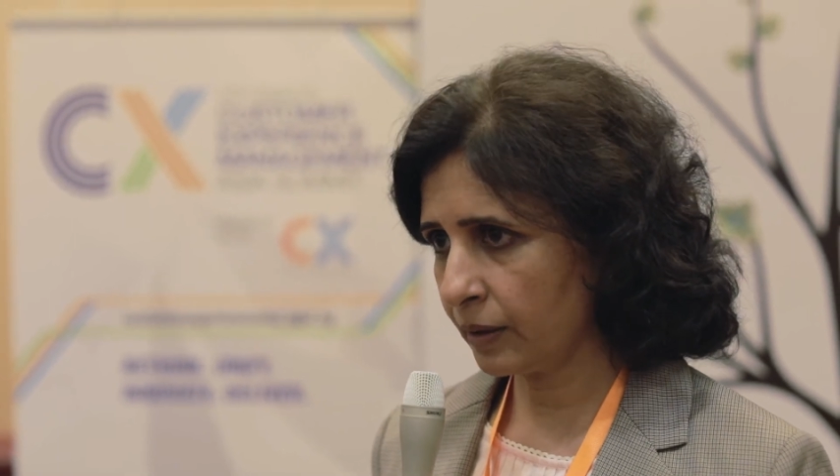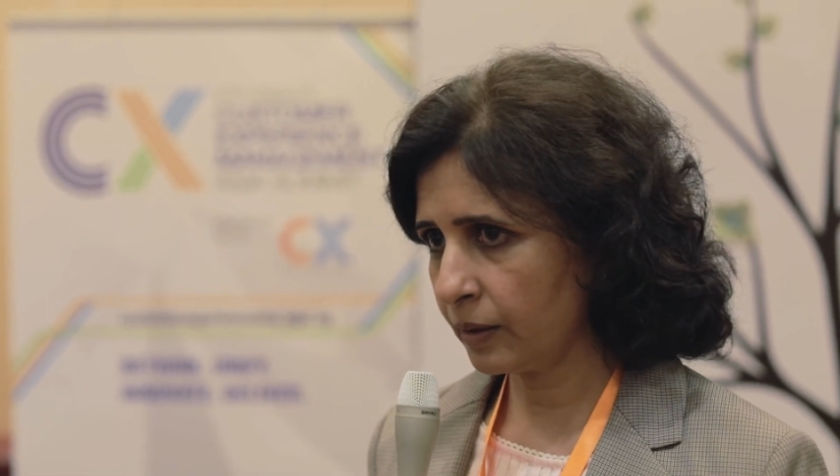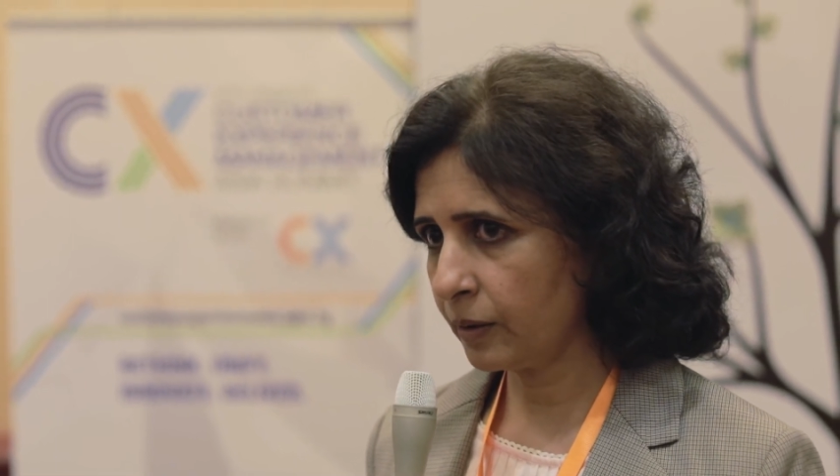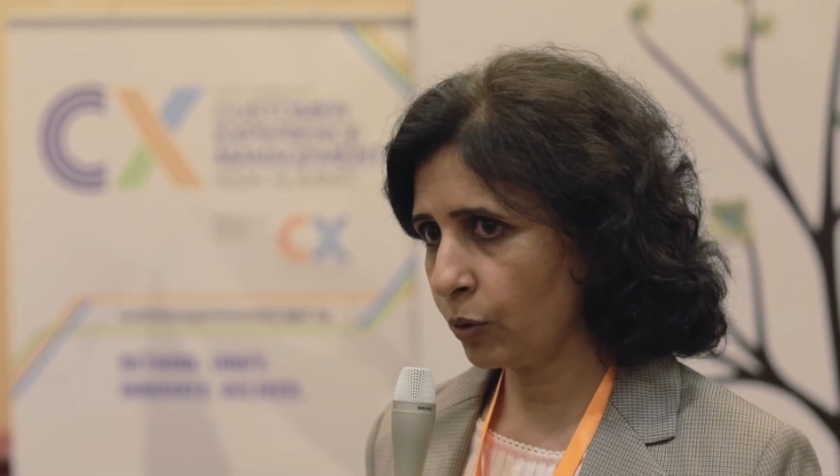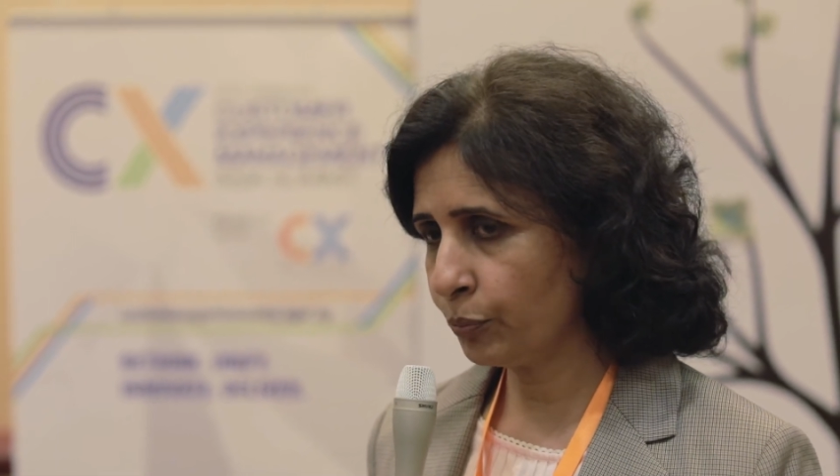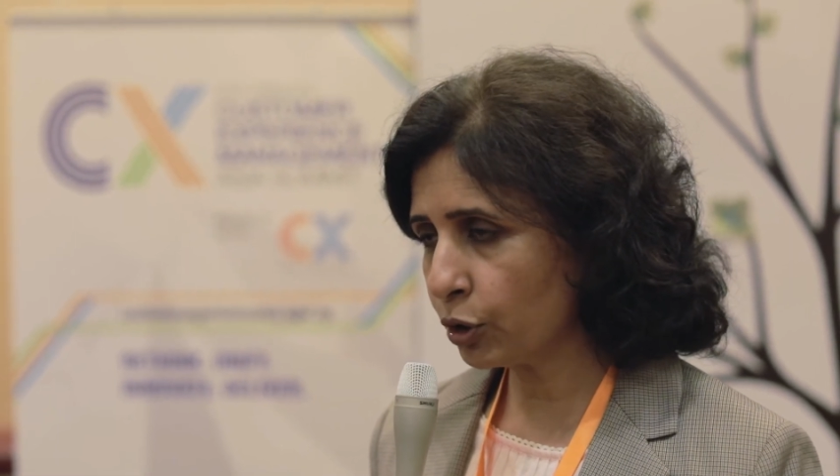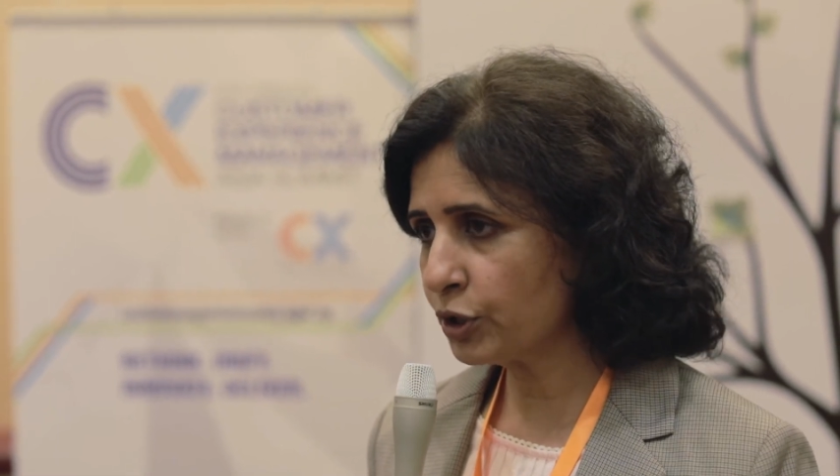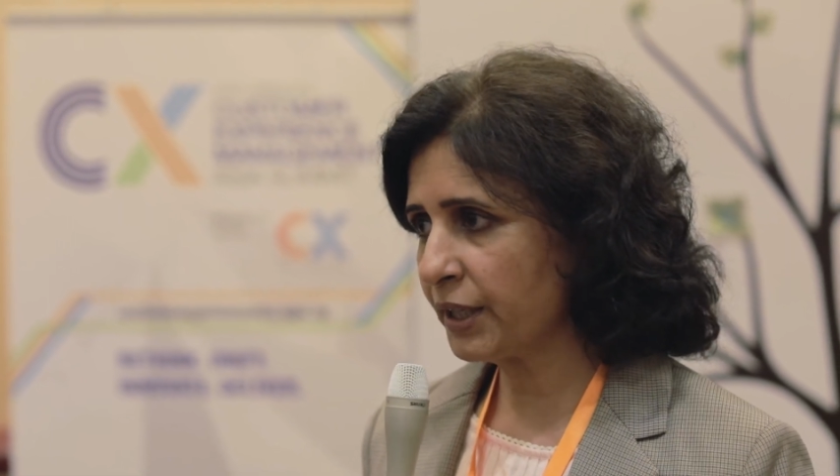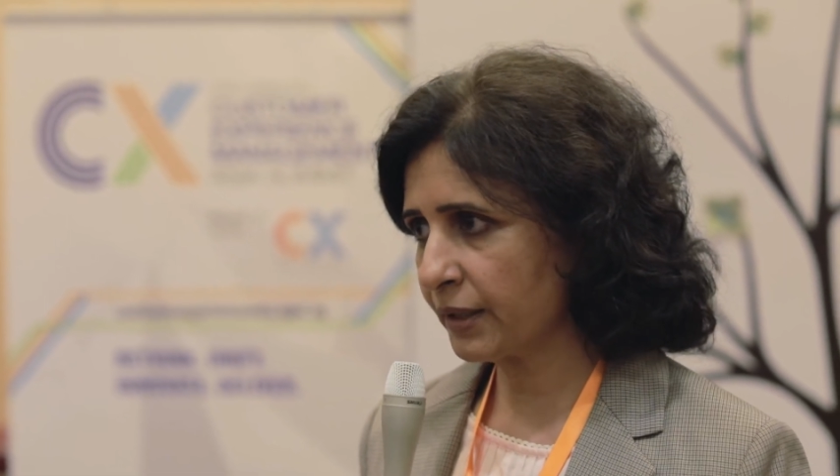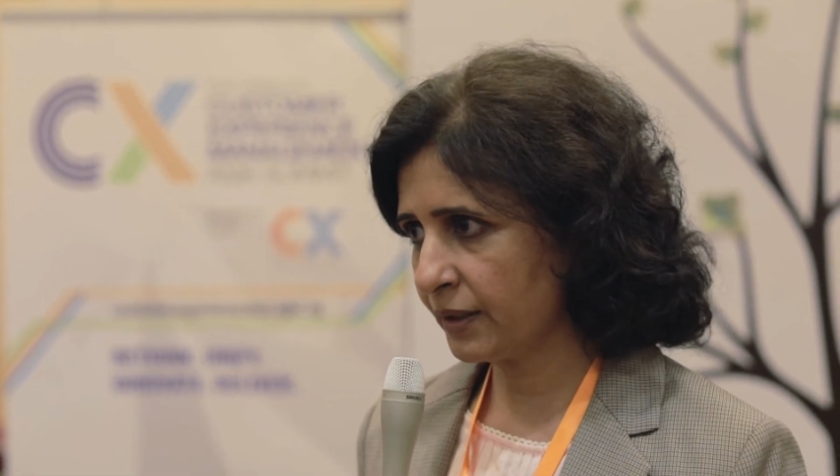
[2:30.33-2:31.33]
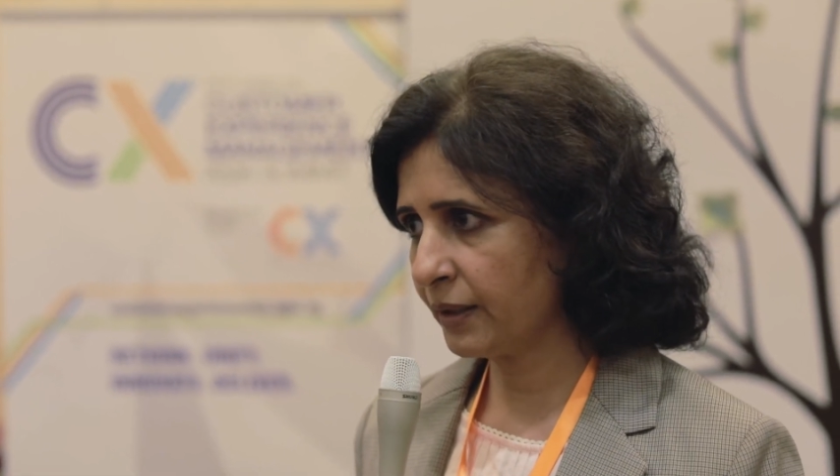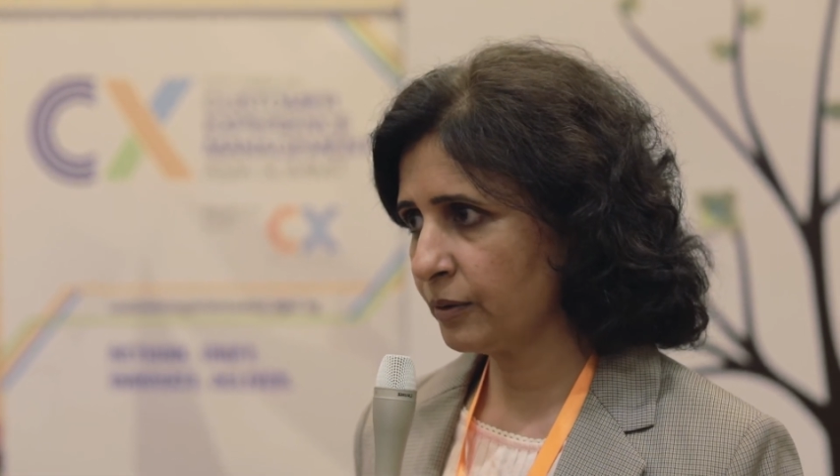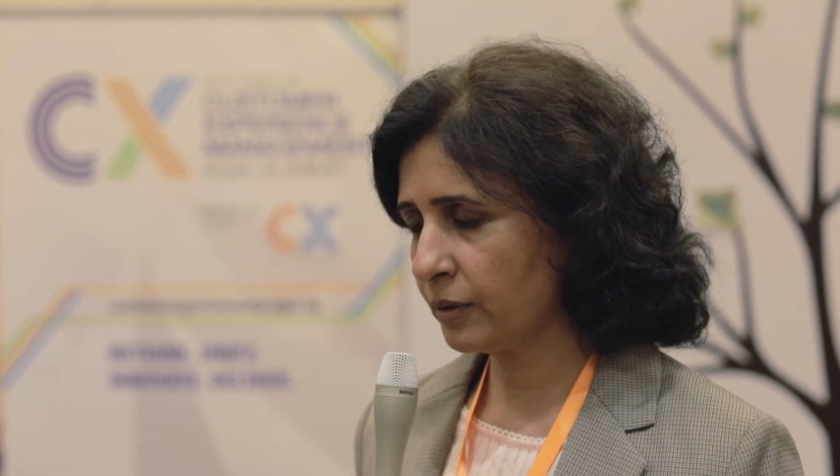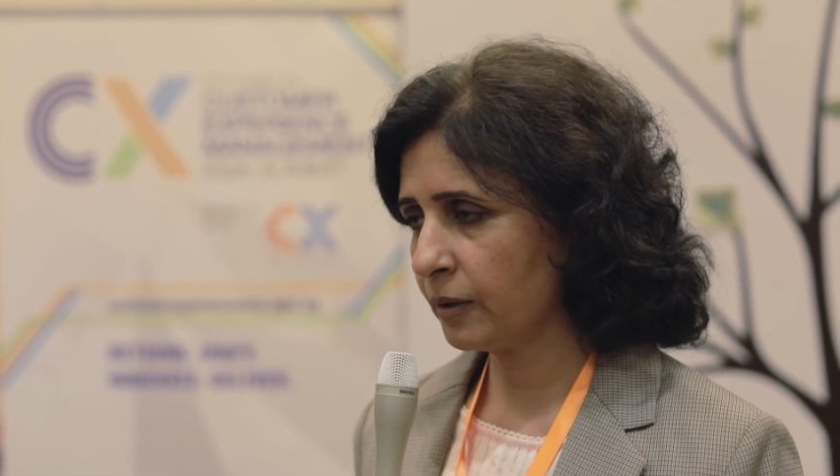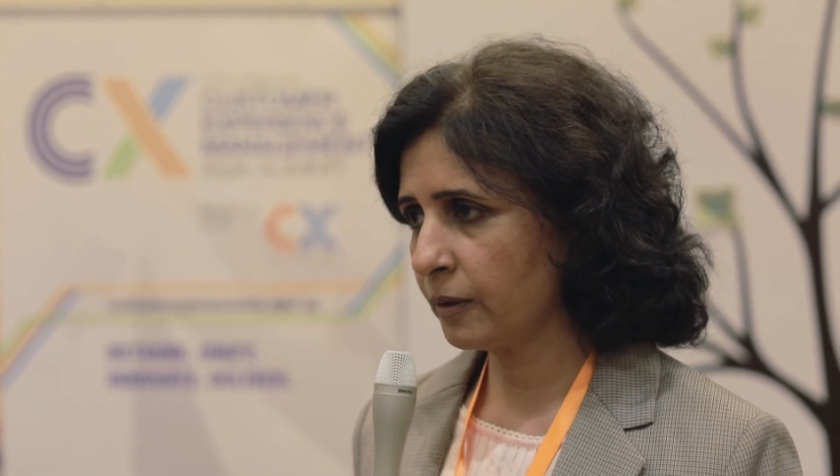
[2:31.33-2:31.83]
or project that